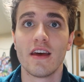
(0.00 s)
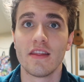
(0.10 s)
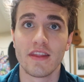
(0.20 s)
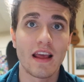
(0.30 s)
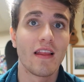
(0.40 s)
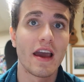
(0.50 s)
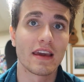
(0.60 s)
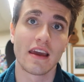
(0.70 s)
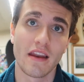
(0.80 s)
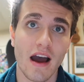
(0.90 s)
that they
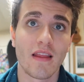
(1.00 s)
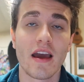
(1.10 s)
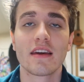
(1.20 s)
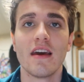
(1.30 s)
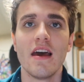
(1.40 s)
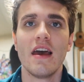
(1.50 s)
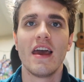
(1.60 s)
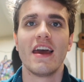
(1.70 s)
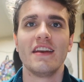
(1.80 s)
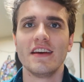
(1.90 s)
like and I like.
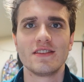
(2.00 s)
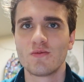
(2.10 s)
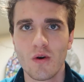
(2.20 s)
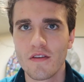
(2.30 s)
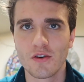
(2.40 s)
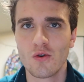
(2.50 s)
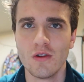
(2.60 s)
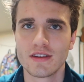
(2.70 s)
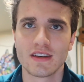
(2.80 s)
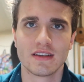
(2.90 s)
And it's one of the
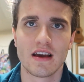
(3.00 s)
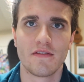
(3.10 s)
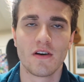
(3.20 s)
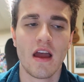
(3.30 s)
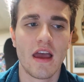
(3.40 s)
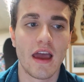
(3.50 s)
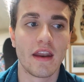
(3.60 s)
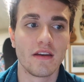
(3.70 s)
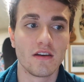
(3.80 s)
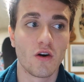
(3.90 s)
coolest things ever.
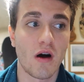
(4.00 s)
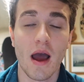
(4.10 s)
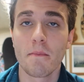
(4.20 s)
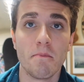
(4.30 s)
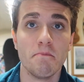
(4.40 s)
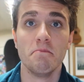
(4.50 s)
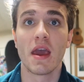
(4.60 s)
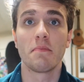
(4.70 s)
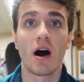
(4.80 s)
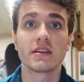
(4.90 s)
And, you know, I
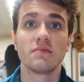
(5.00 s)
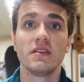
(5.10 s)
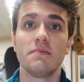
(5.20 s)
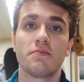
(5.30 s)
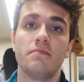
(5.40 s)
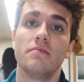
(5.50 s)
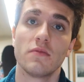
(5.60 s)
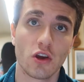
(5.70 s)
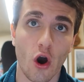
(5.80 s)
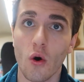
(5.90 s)
may possibly
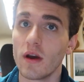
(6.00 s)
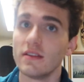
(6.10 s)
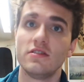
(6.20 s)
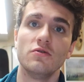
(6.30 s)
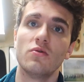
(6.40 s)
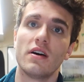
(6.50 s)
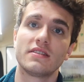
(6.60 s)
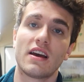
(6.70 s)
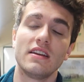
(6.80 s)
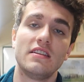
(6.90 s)
go into a
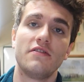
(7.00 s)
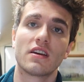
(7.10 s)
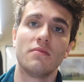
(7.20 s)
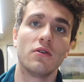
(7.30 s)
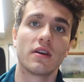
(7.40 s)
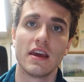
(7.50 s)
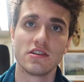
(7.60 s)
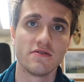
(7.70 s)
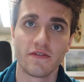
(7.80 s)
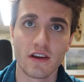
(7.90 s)
scientific
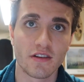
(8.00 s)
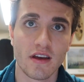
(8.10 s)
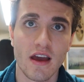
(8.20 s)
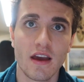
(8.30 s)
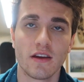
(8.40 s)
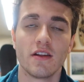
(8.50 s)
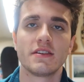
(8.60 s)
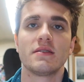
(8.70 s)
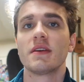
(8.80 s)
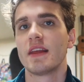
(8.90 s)
communication field. You know,
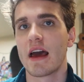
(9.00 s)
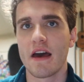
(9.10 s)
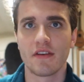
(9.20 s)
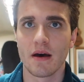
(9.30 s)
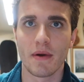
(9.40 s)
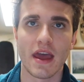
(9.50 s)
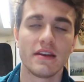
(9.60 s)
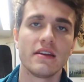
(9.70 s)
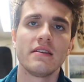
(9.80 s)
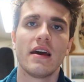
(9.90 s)
that's something that I haven't
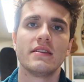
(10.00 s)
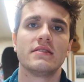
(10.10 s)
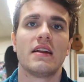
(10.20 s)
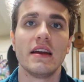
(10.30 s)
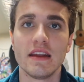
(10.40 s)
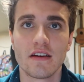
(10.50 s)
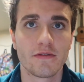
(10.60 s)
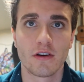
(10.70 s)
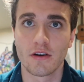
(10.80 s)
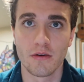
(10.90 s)
abandoned as an idea
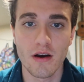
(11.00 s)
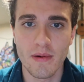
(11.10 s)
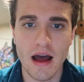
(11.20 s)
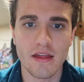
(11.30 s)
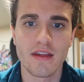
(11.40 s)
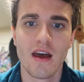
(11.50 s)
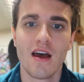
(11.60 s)
for a career path,